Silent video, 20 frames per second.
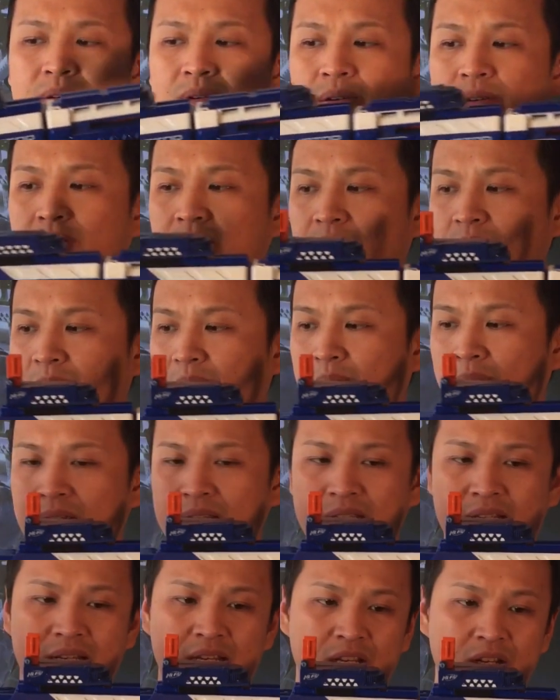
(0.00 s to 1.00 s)
or
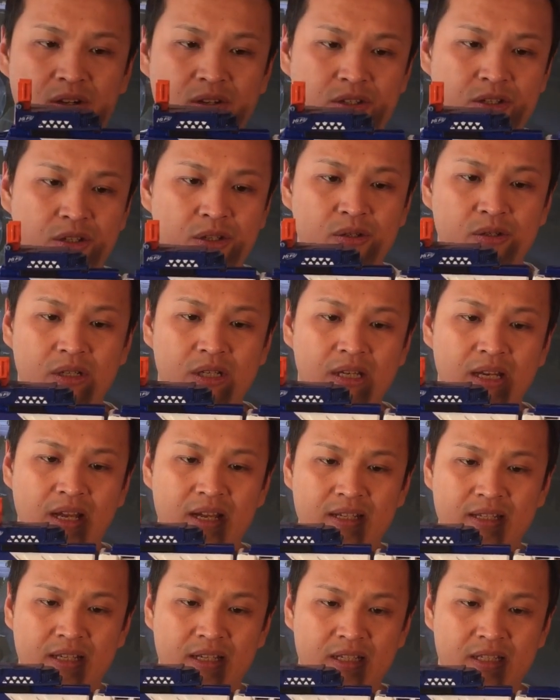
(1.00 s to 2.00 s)
basically also
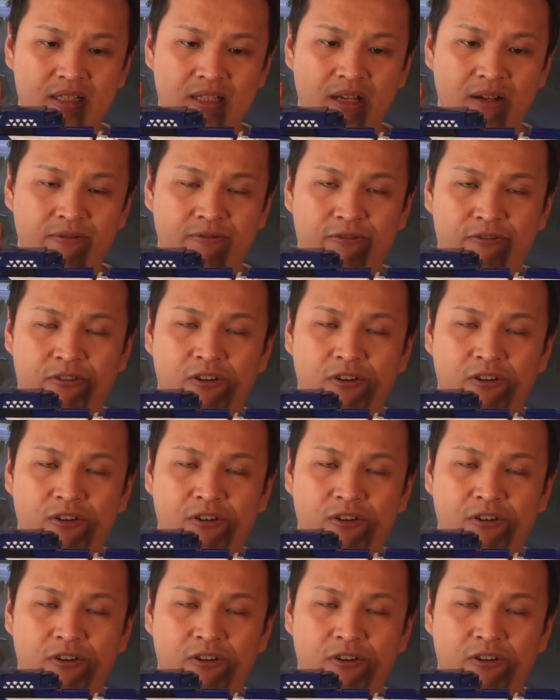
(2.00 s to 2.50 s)
utilizing stuff